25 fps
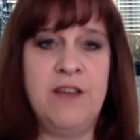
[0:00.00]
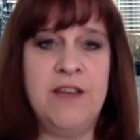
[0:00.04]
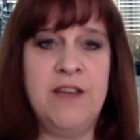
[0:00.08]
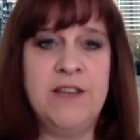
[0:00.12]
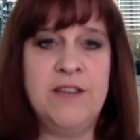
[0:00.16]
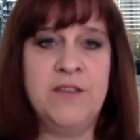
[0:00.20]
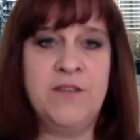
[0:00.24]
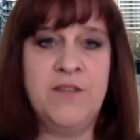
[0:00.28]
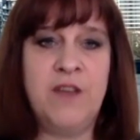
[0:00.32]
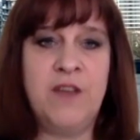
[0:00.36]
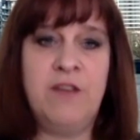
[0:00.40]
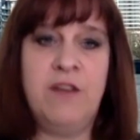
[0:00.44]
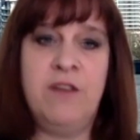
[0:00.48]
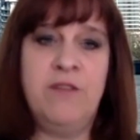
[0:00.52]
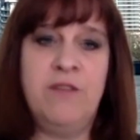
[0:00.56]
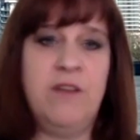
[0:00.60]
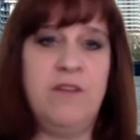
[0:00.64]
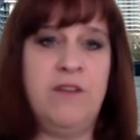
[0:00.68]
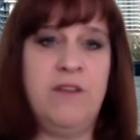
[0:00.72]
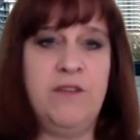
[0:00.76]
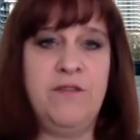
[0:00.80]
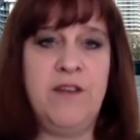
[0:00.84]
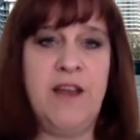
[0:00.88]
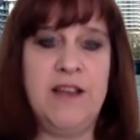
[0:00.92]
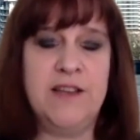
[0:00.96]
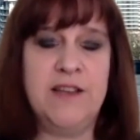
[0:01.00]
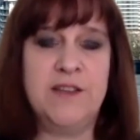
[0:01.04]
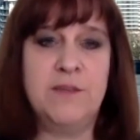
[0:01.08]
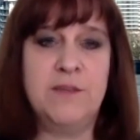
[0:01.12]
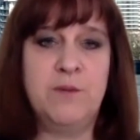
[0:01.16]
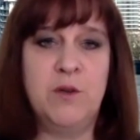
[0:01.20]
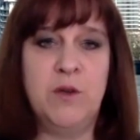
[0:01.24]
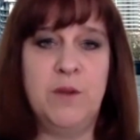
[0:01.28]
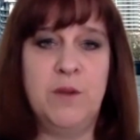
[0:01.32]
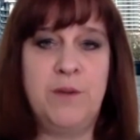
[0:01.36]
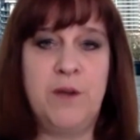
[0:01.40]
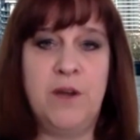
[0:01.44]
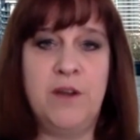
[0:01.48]
And it's a very, very
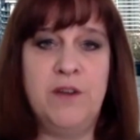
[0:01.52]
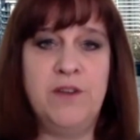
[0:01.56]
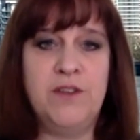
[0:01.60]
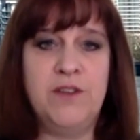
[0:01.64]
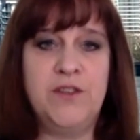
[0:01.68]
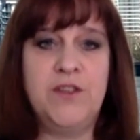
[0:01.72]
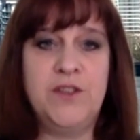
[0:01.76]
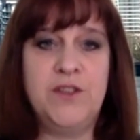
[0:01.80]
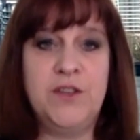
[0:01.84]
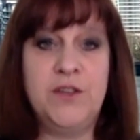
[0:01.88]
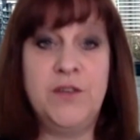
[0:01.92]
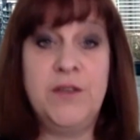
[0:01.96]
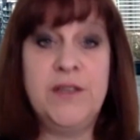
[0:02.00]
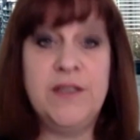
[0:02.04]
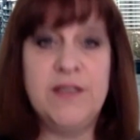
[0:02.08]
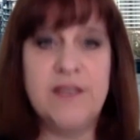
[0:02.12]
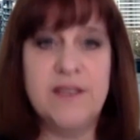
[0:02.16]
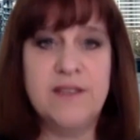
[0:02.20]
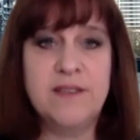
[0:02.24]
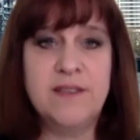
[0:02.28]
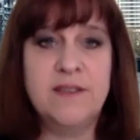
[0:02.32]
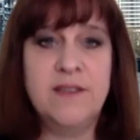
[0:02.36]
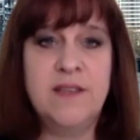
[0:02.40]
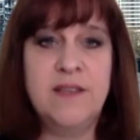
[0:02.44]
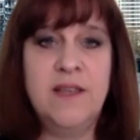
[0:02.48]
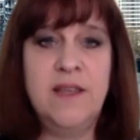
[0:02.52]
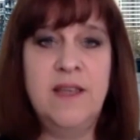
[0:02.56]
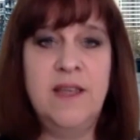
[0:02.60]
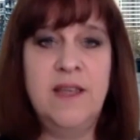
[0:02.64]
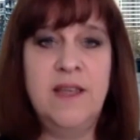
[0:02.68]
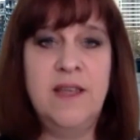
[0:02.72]
flexible approach to doing this.